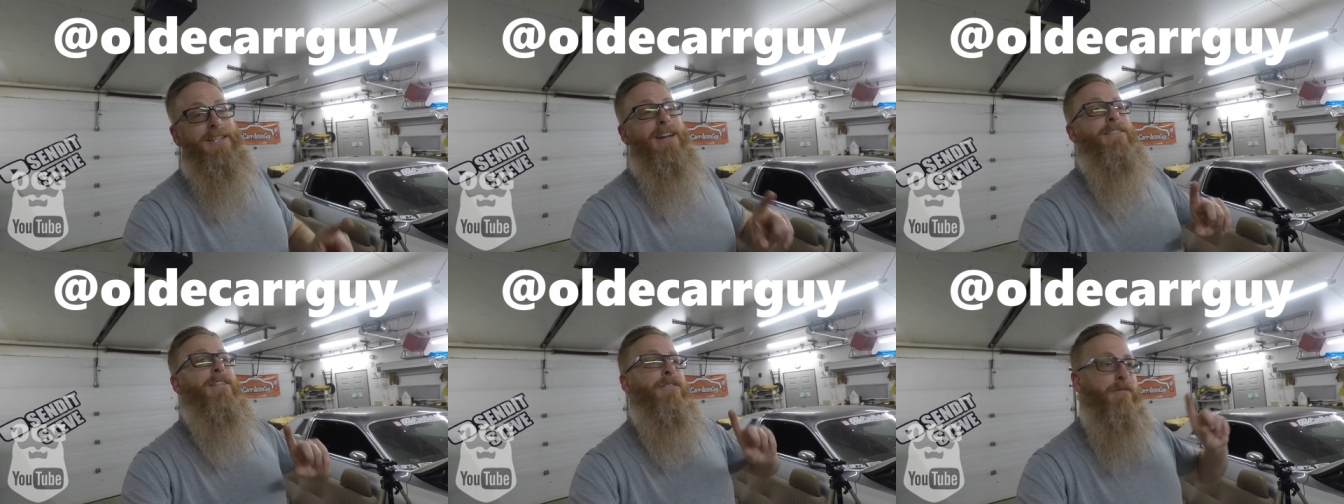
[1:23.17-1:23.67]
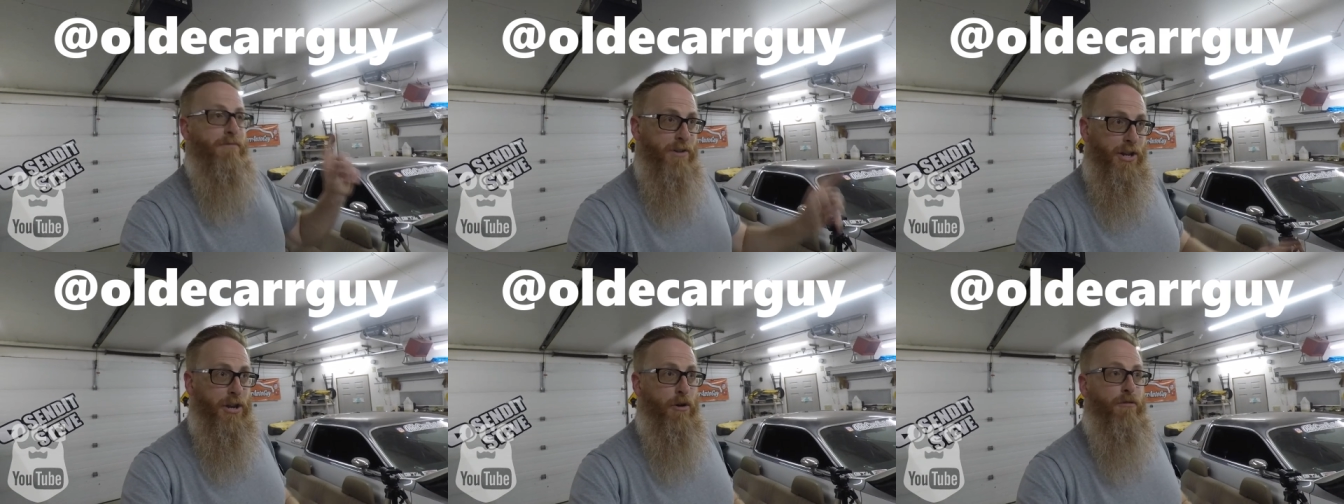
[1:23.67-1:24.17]
And then the
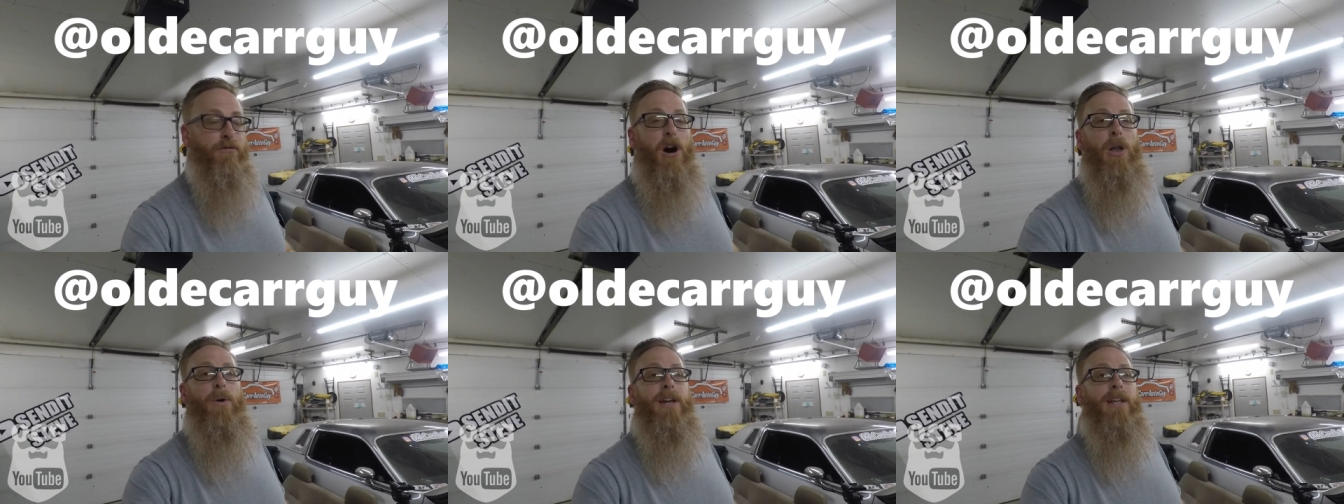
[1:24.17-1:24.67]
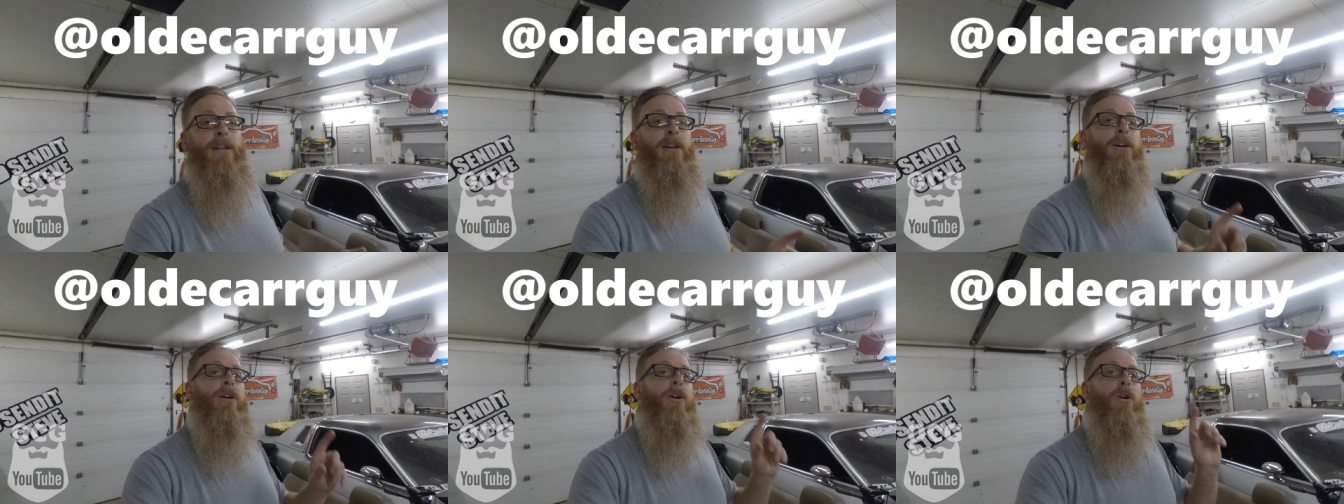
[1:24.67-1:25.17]
video following it
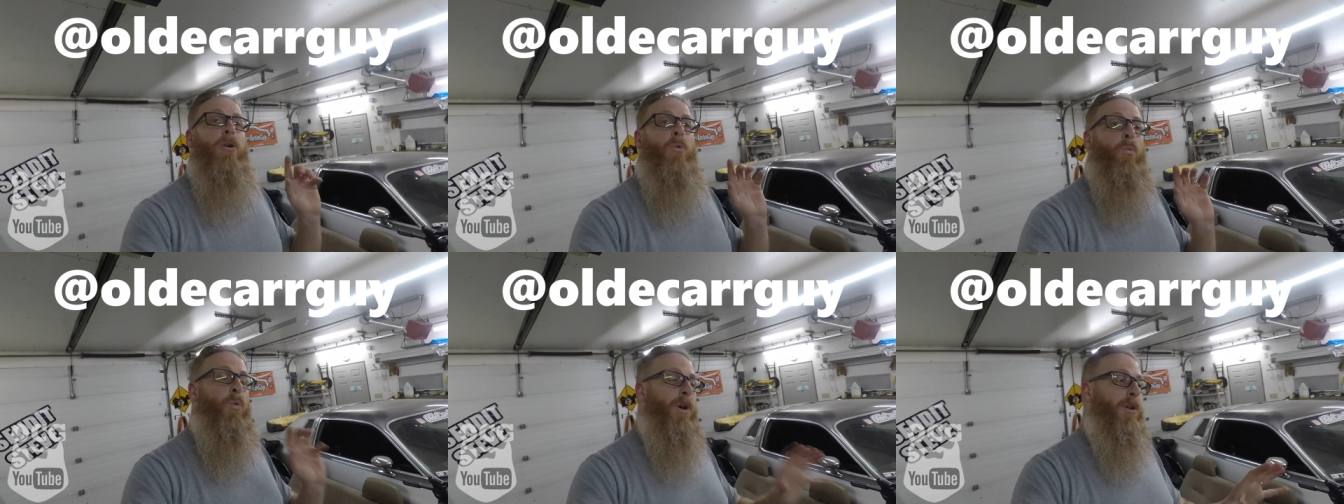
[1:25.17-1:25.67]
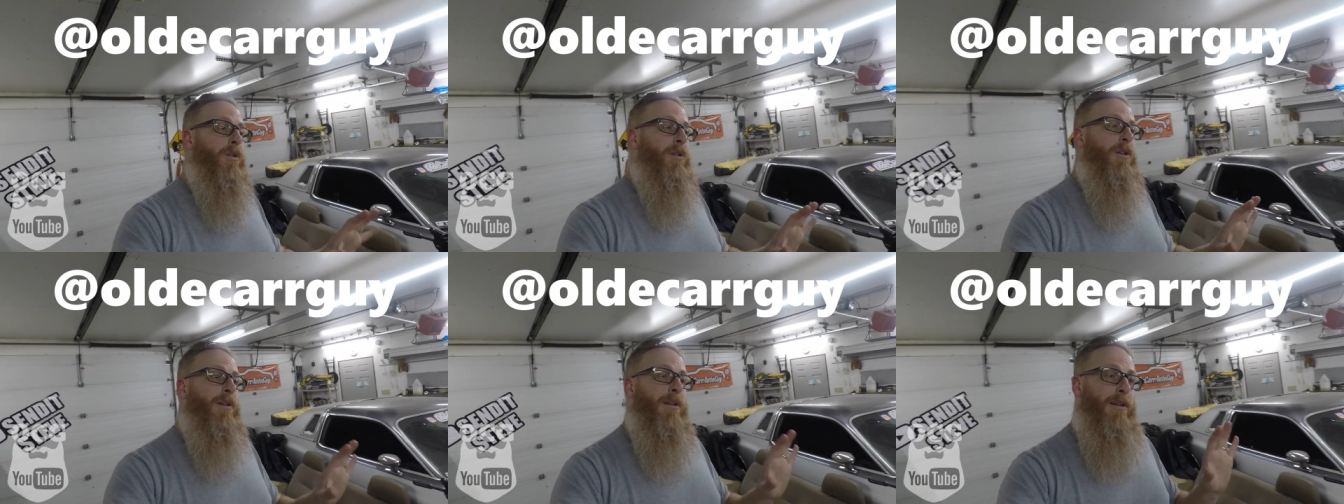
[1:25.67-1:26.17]

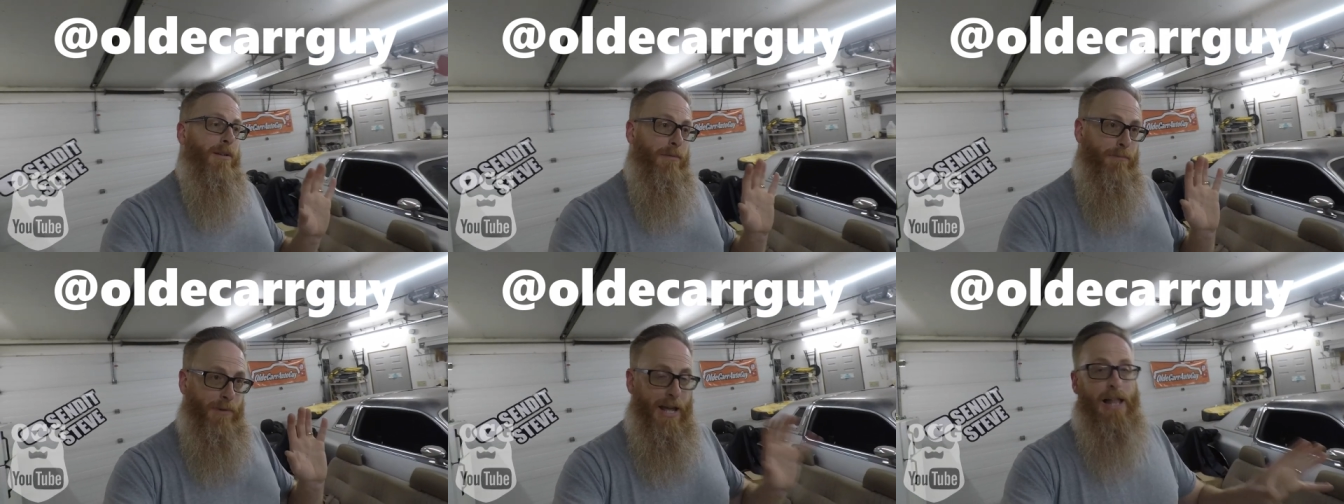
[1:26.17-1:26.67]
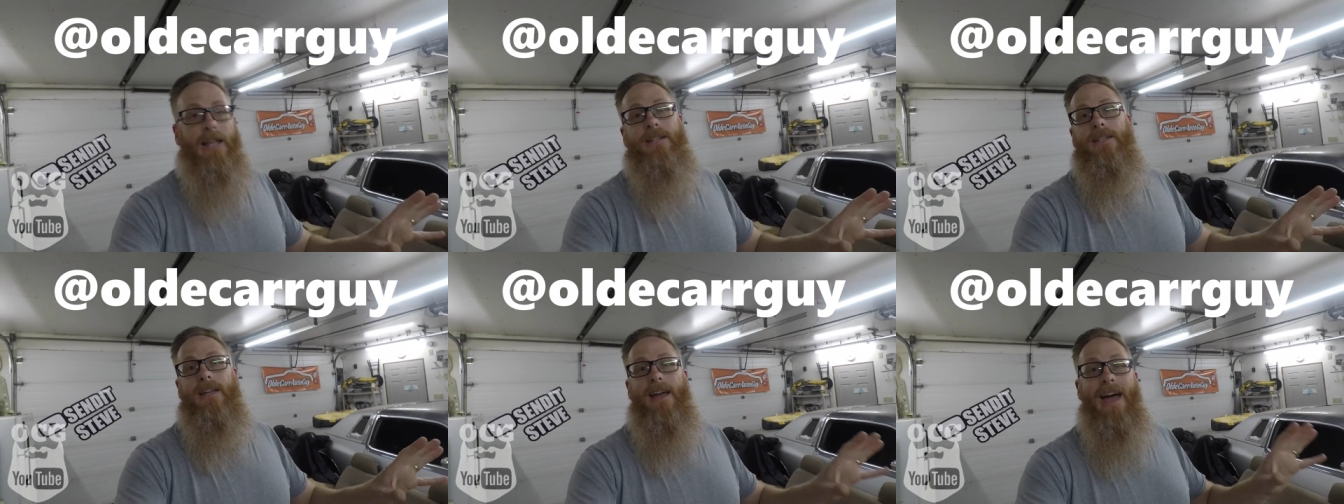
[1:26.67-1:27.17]
will tell
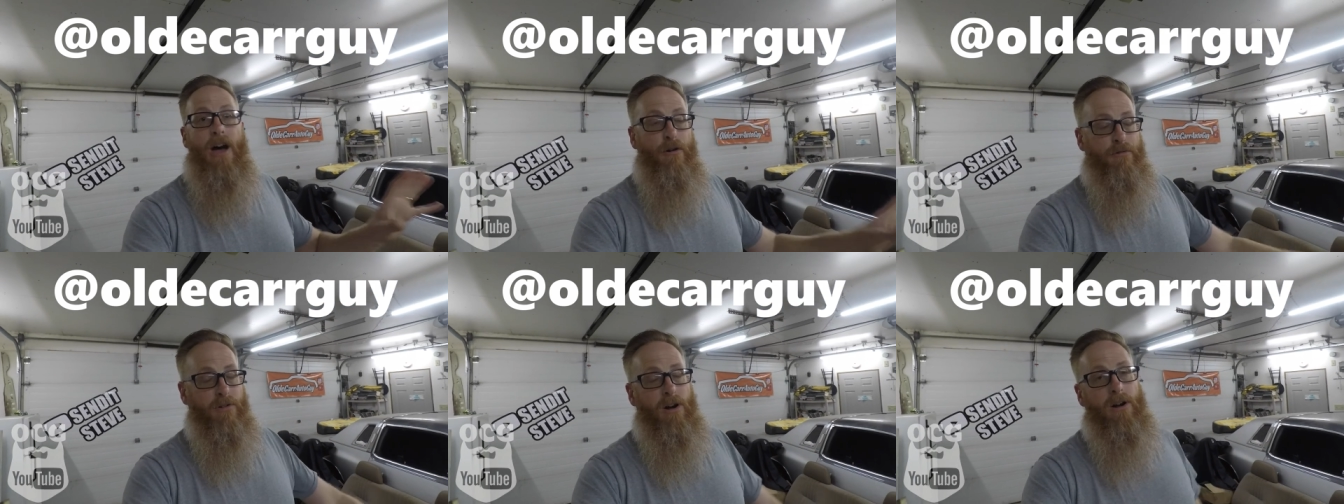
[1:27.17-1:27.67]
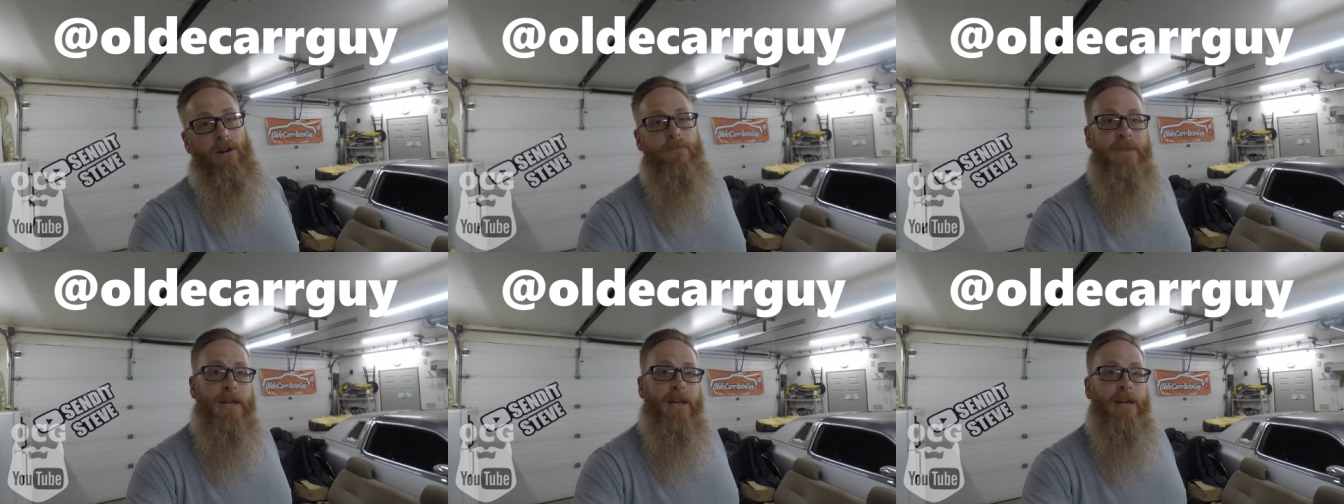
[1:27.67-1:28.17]
us how far
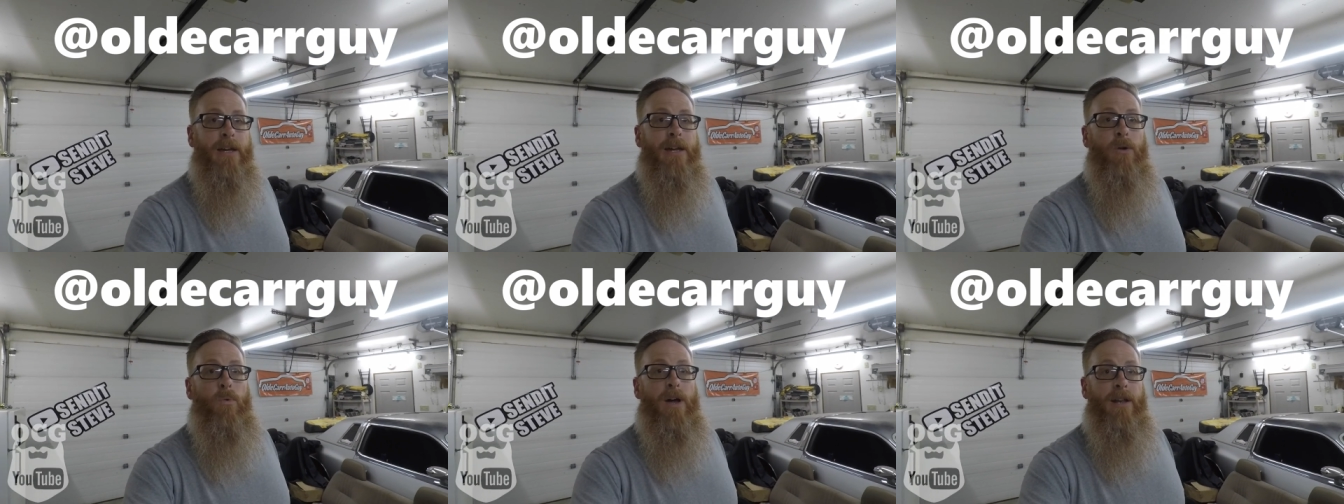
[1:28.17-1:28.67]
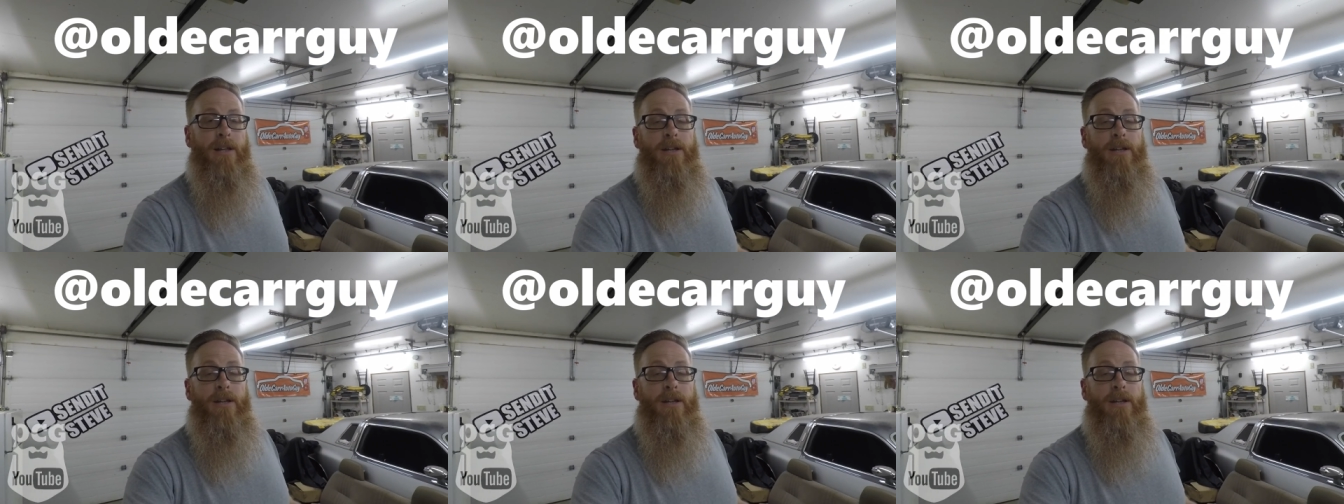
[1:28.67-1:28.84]
it went.